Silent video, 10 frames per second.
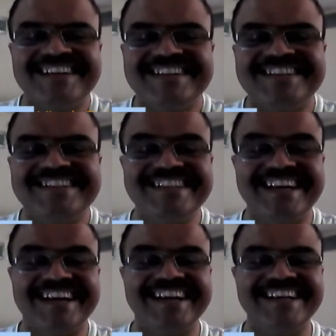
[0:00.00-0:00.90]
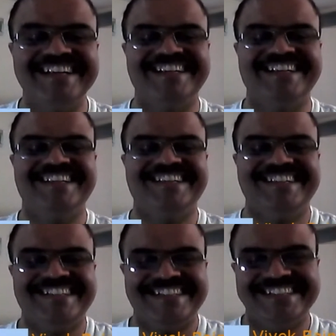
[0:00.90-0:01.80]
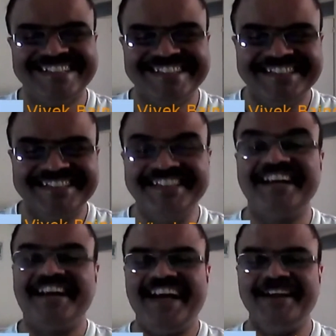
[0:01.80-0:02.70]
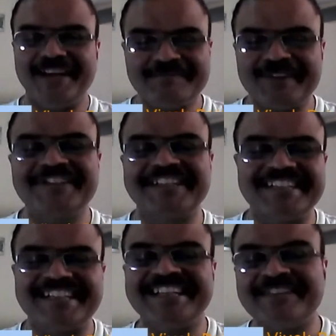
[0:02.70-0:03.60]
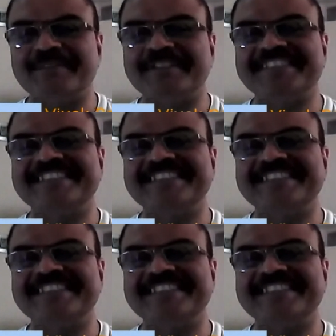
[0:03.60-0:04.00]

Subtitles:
Yeah, yeah. I'm not under any pressure.